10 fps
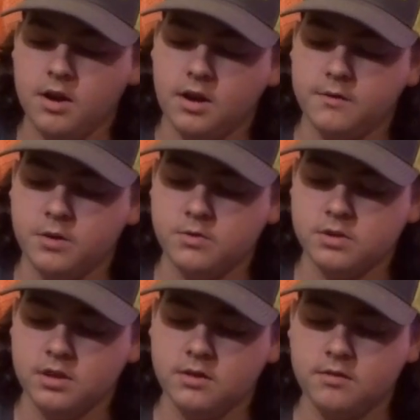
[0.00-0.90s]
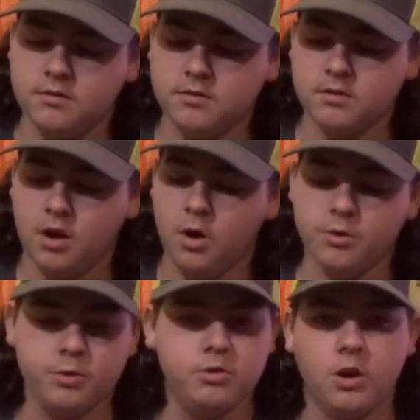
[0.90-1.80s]
I've used it all
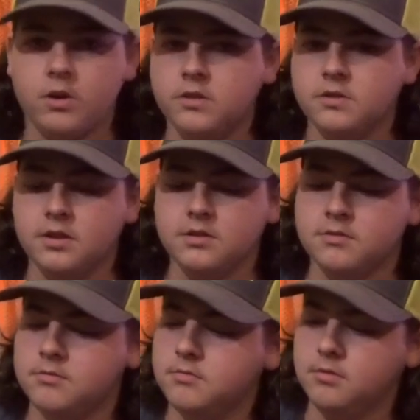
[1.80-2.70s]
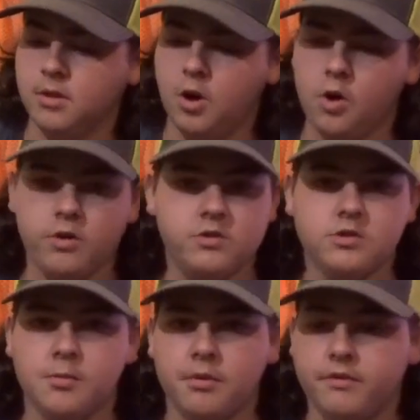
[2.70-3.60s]
through turkey season, all the
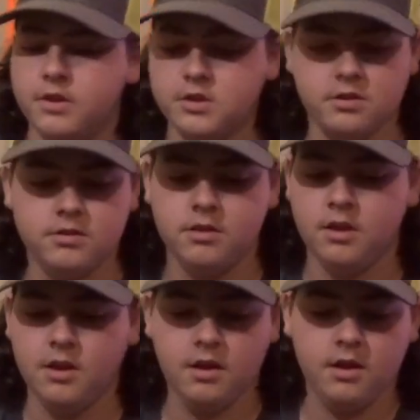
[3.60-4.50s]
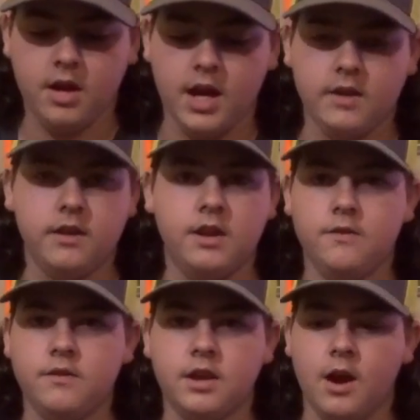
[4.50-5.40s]
summer fishing, and then
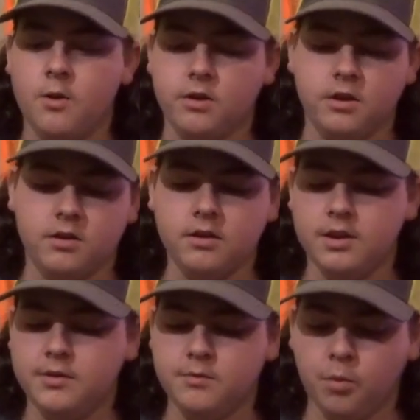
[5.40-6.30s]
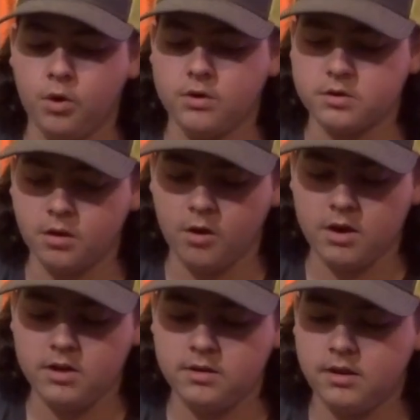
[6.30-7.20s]
even coyote hunting. It works great.